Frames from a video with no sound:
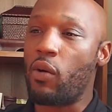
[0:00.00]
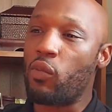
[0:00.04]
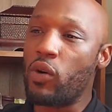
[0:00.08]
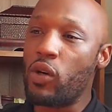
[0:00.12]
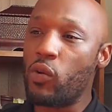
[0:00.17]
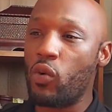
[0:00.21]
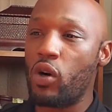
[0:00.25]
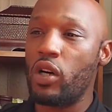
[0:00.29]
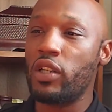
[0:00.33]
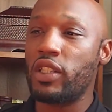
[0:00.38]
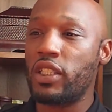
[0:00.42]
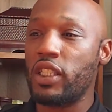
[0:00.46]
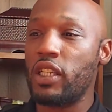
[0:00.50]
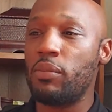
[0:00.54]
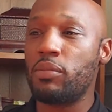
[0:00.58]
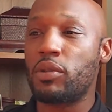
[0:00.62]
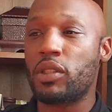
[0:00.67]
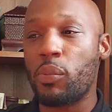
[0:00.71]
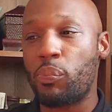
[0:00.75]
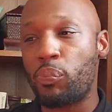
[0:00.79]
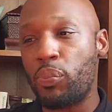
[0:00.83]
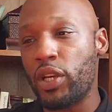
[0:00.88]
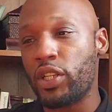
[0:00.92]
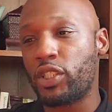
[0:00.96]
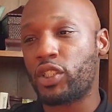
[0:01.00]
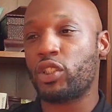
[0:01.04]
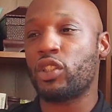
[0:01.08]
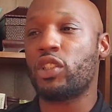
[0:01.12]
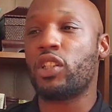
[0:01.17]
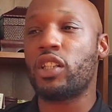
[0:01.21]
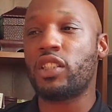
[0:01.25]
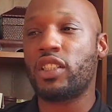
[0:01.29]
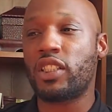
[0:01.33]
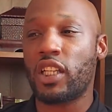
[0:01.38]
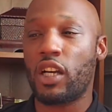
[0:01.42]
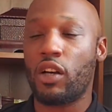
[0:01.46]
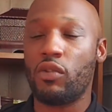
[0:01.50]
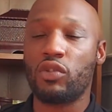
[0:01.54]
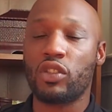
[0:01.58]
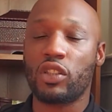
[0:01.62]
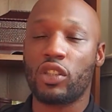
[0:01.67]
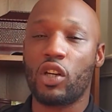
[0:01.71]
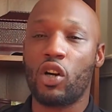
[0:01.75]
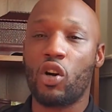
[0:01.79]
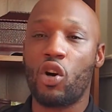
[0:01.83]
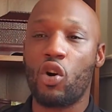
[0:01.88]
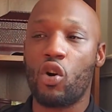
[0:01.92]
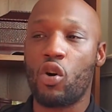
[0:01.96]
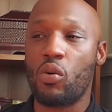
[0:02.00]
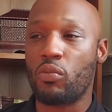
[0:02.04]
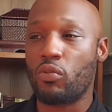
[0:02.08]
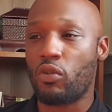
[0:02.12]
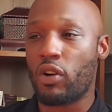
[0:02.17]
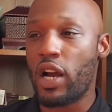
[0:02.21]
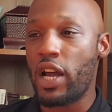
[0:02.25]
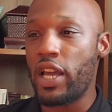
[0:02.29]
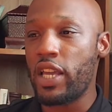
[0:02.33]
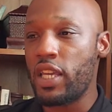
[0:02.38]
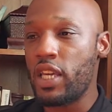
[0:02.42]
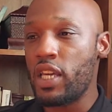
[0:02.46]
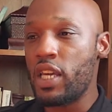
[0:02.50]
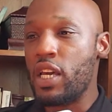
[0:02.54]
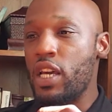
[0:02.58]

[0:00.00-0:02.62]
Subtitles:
We want them to picture themselves in the home, right?